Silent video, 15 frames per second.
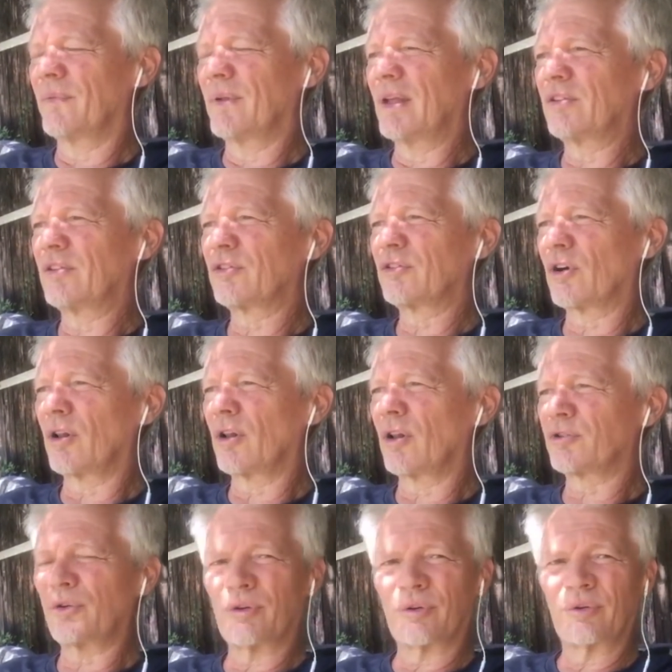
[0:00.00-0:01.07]
It's all
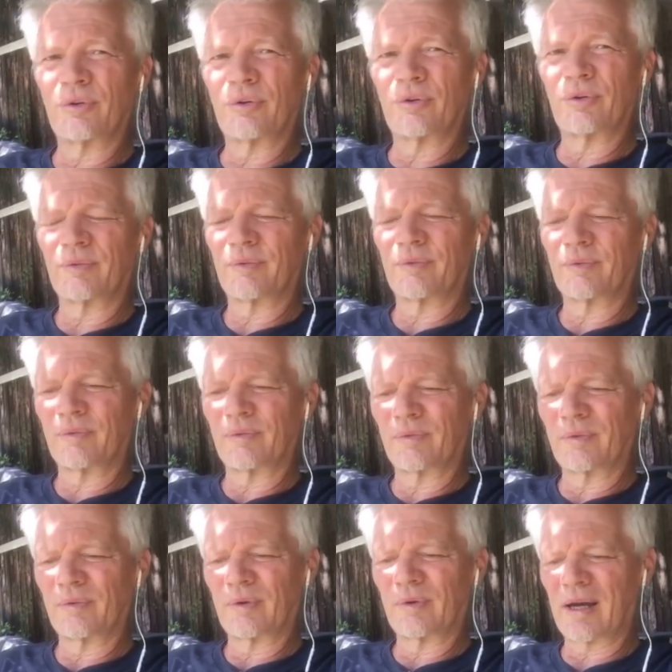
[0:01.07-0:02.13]
true.
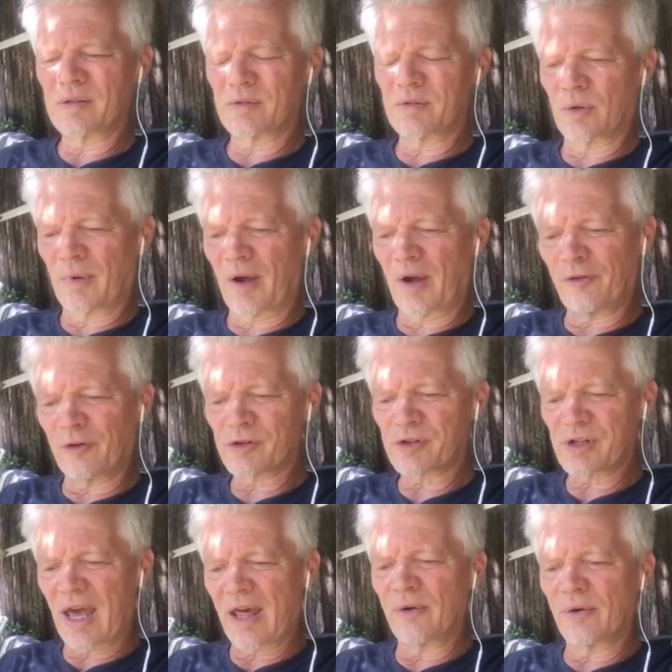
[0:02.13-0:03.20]
So my first
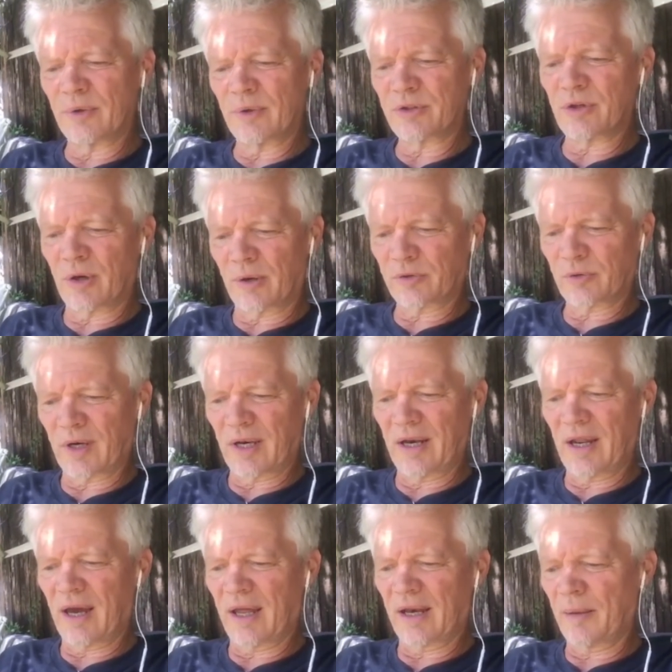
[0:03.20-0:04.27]
Saturn return on
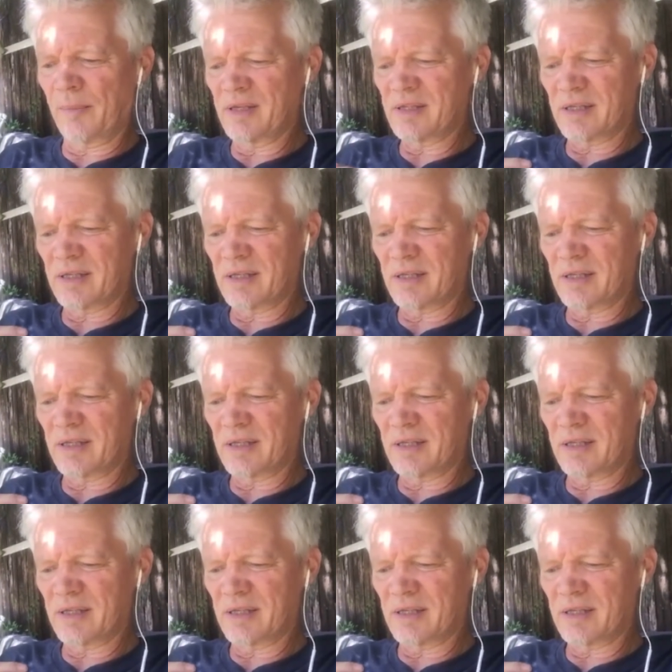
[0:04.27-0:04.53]
29, I